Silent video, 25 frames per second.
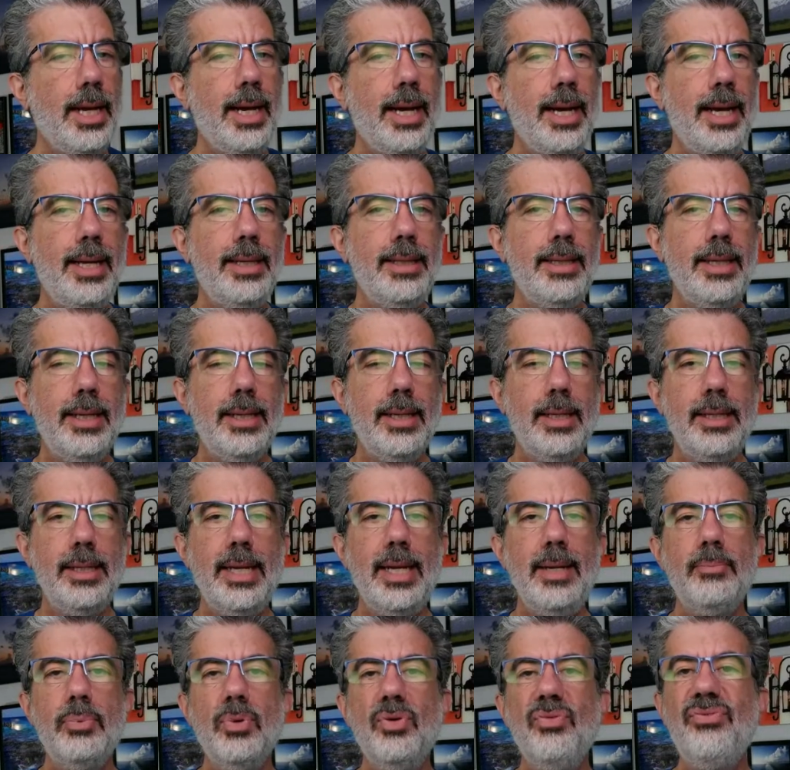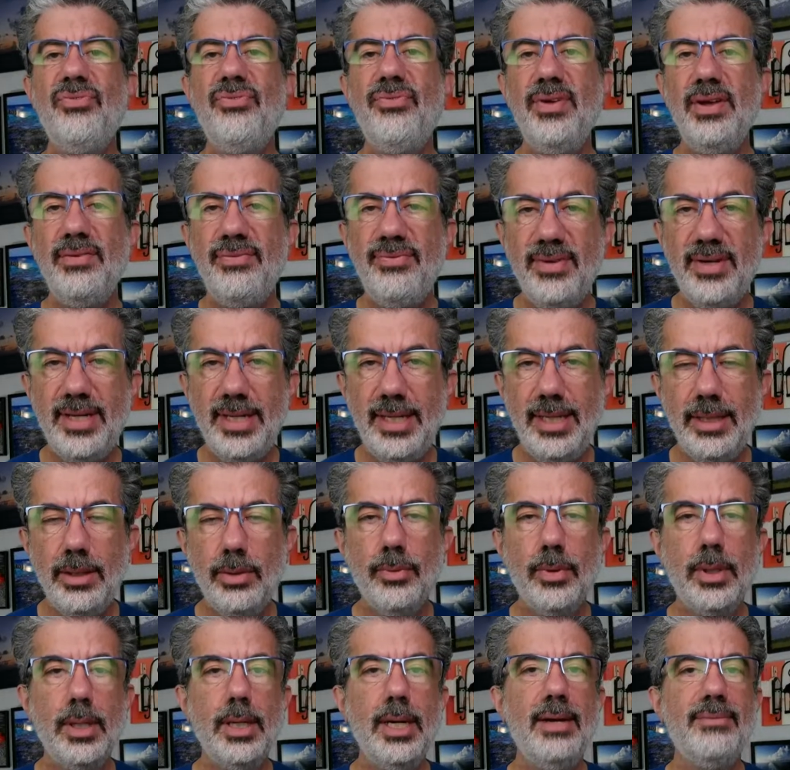And then on April 15th,
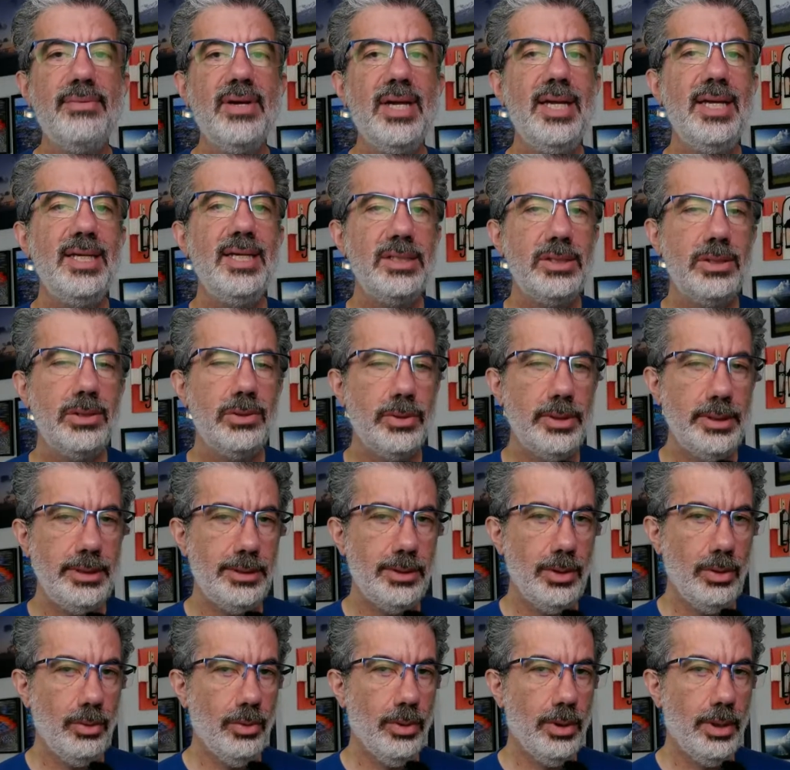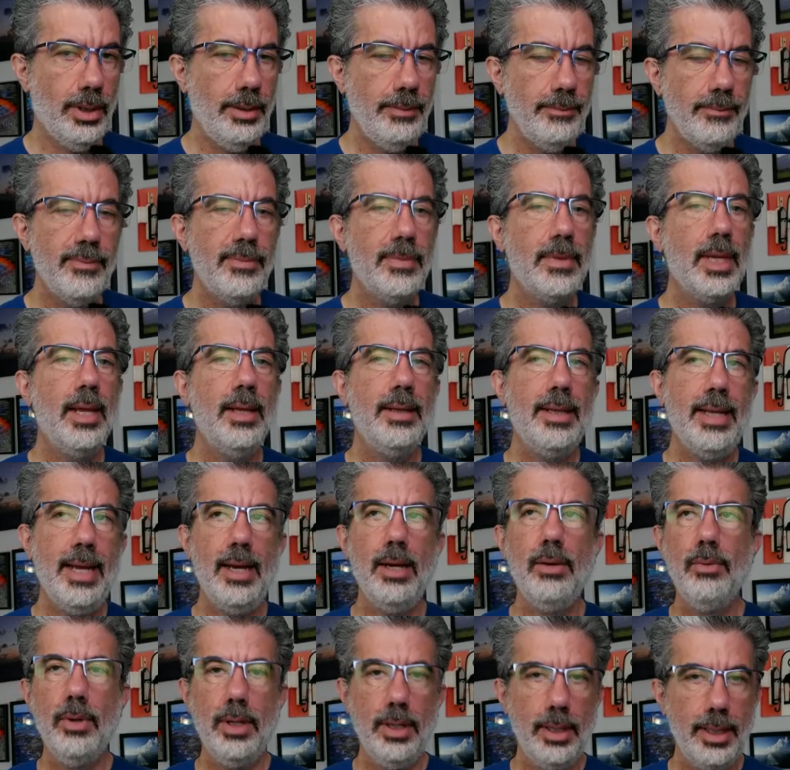we're going to have a history tour
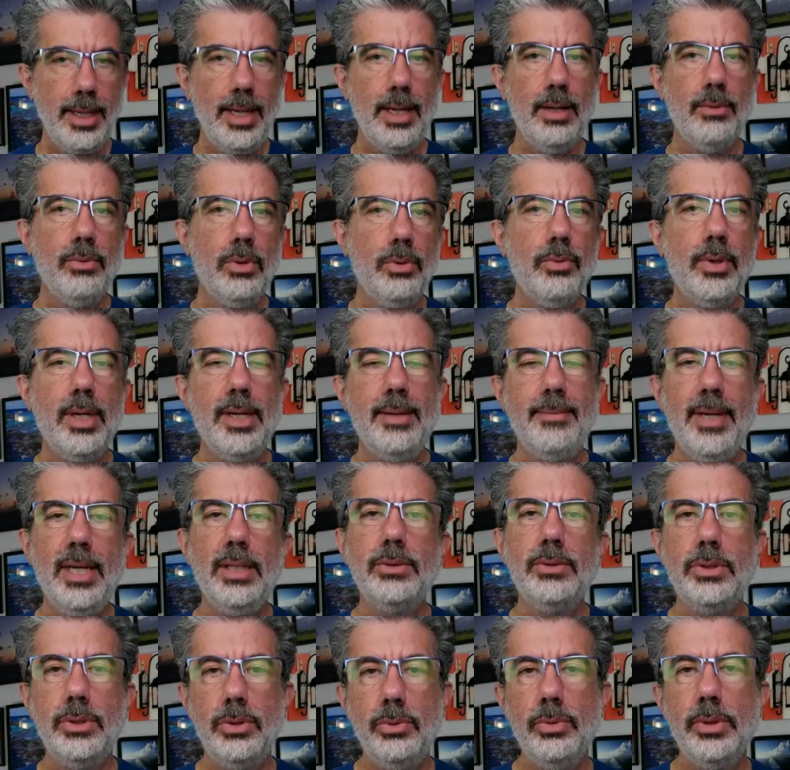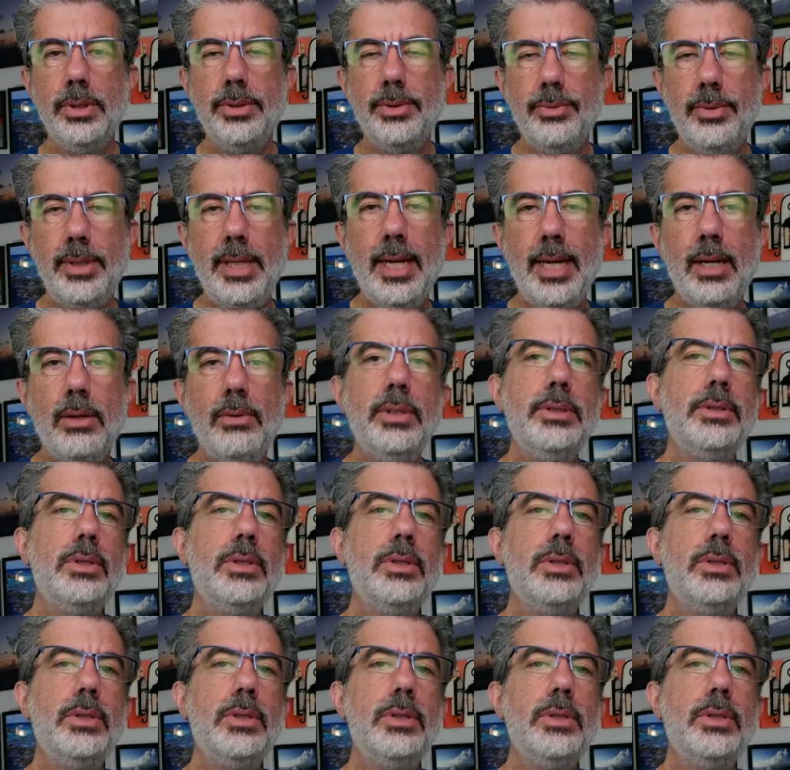that, again, will run about 2 or 3 hours.